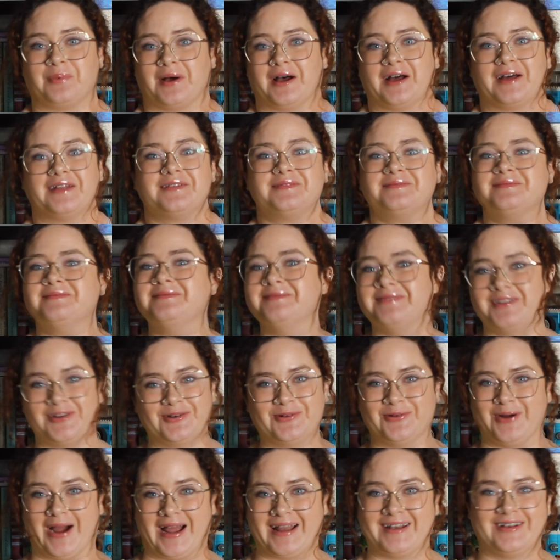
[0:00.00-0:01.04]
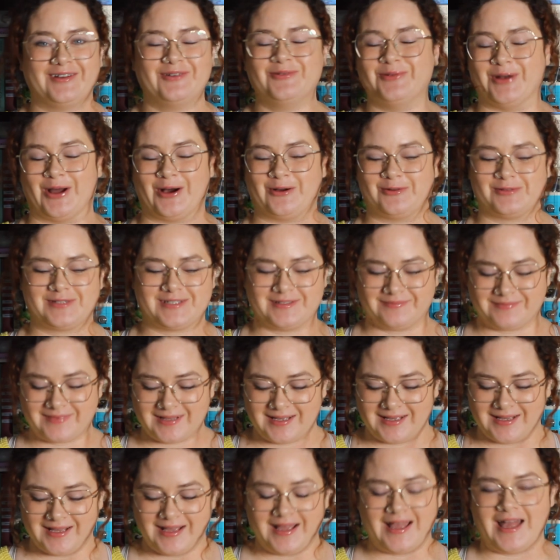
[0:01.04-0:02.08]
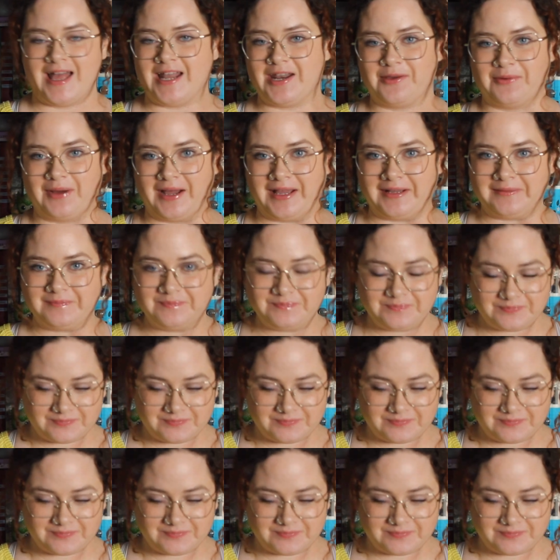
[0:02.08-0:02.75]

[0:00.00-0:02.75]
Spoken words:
but who knows. Anyway,